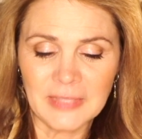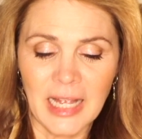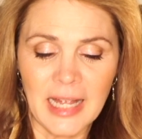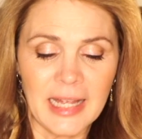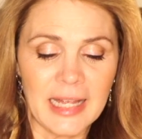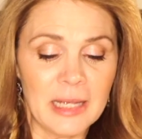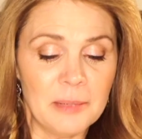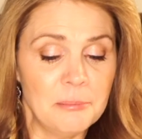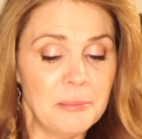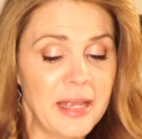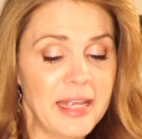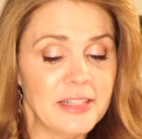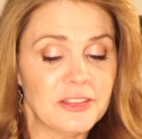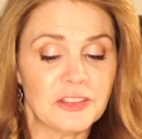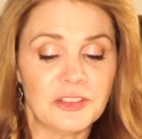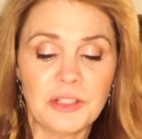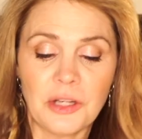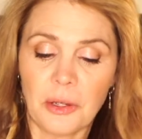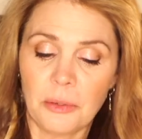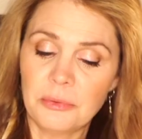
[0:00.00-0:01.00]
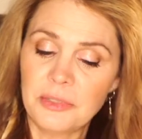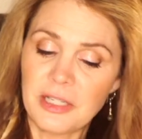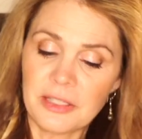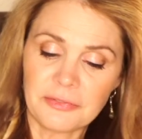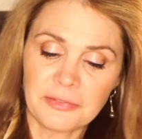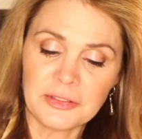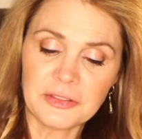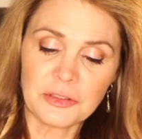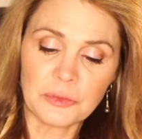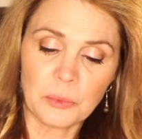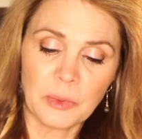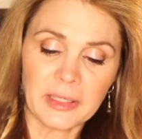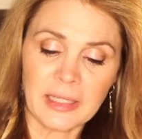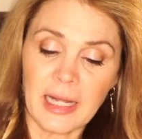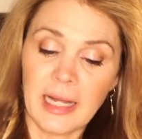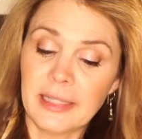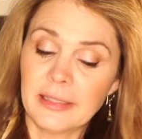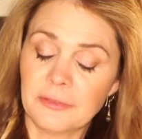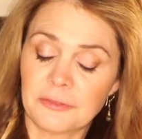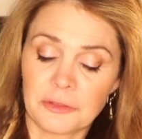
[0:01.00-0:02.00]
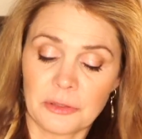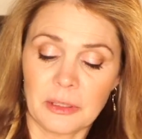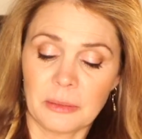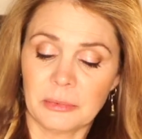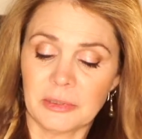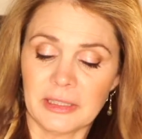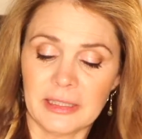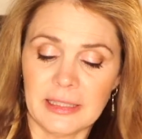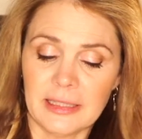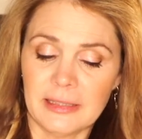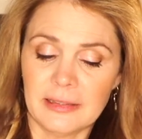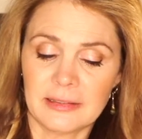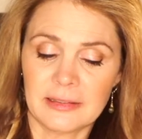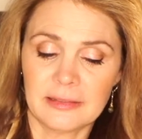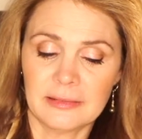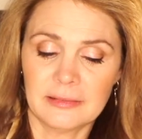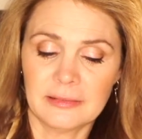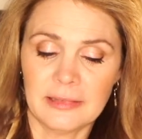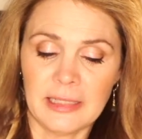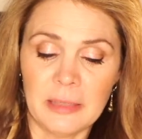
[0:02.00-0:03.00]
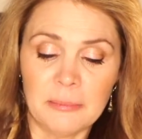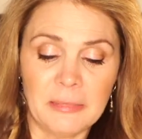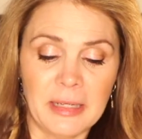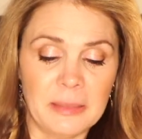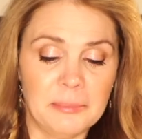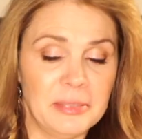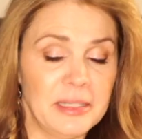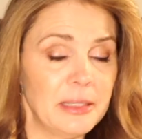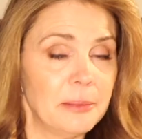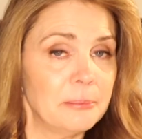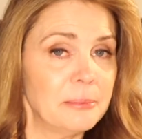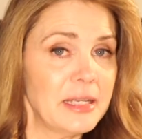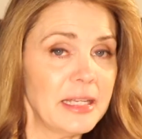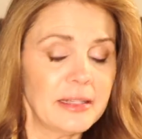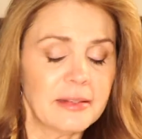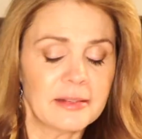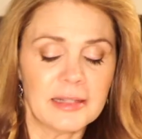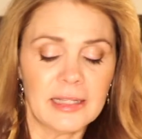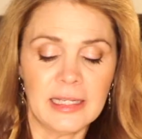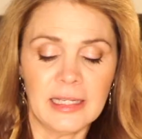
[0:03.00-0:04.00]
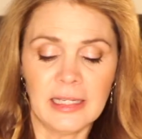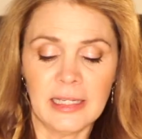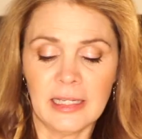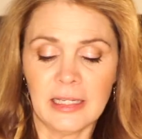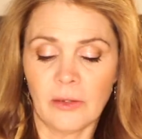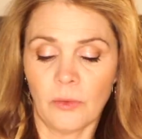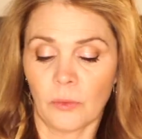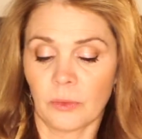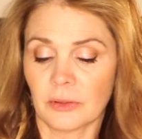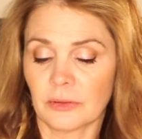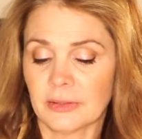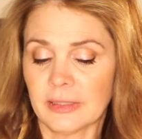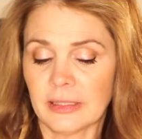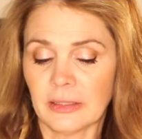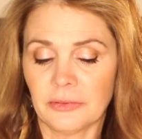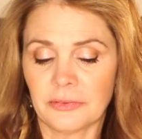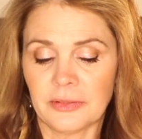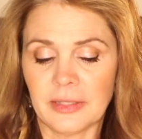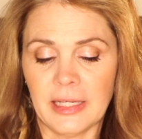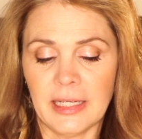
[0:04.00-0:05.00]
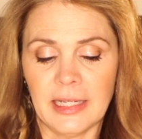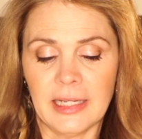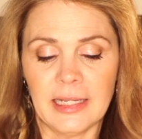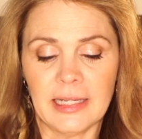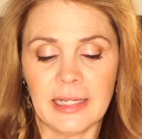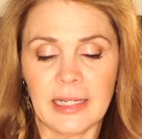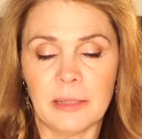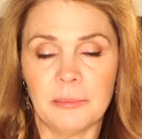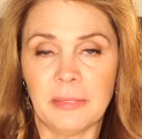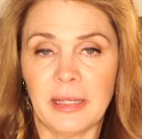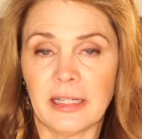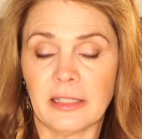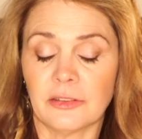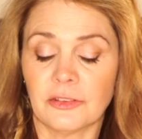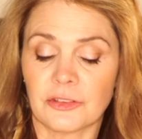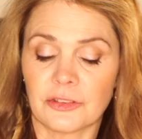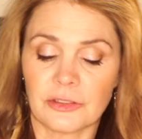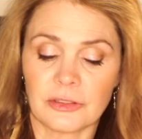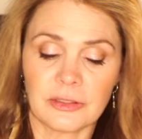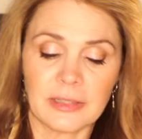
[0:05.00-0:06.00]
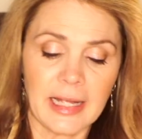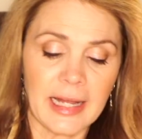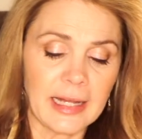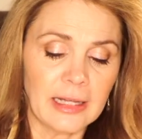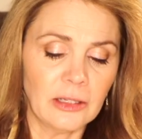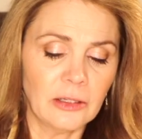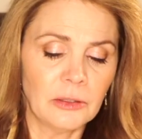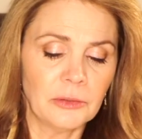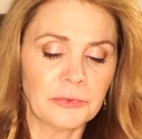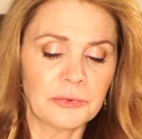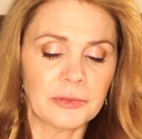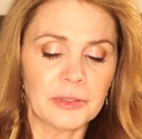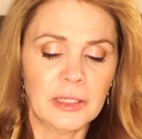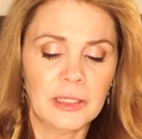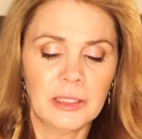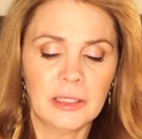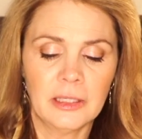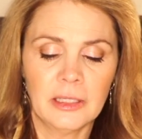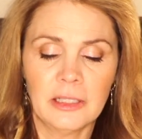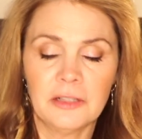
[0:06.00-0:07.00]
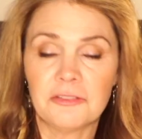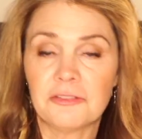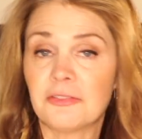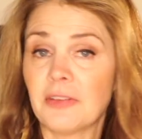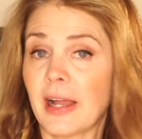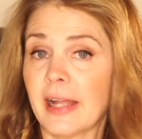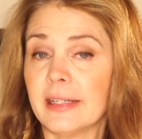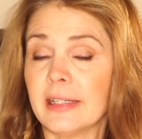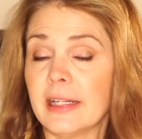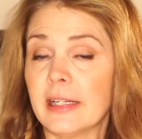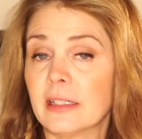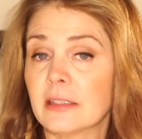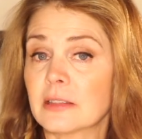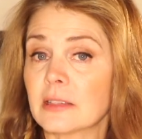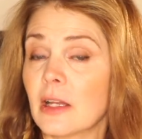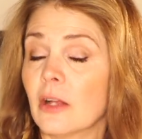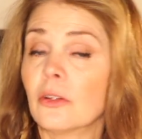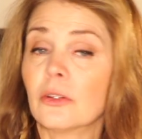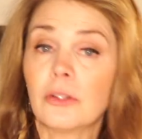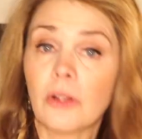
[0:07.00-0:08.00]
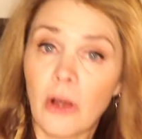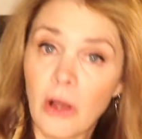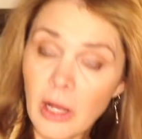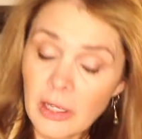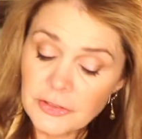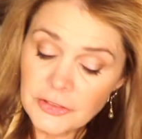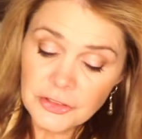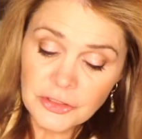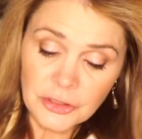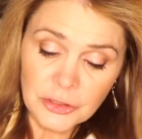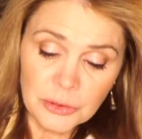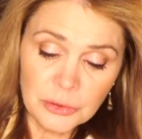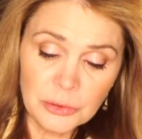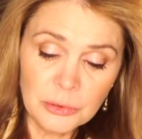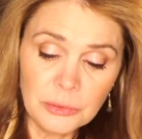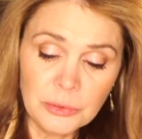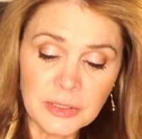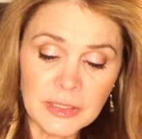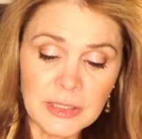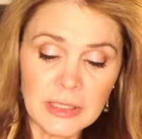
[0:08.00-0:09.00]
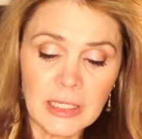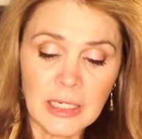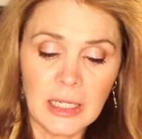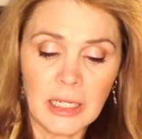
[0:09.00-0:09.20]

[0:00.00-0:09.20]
It makes no difference what kind of trouble it is. It may be a big thing or a little thing. It may concern health, finance, a lawsuit.